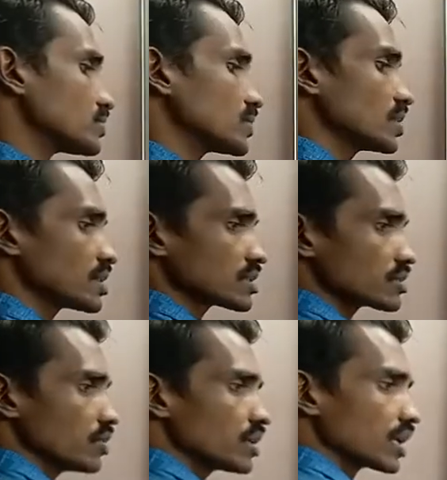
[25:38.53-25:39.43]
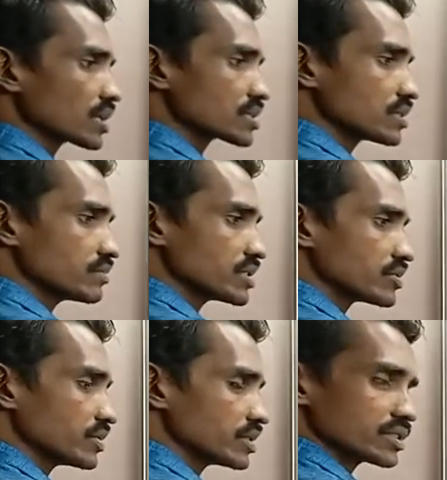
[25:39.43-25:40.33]
There is no connection
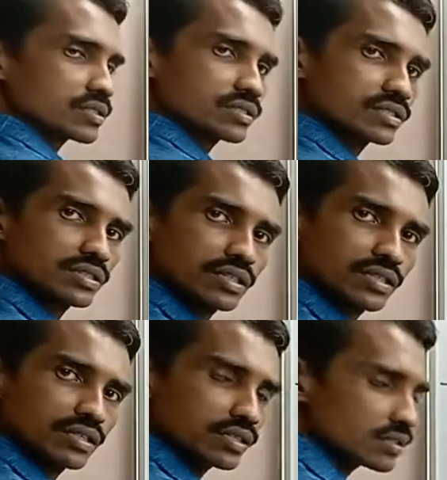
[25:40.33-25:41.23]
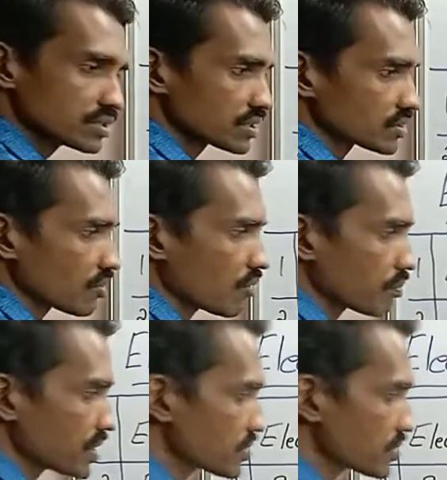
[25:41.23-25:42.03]
between this. This is open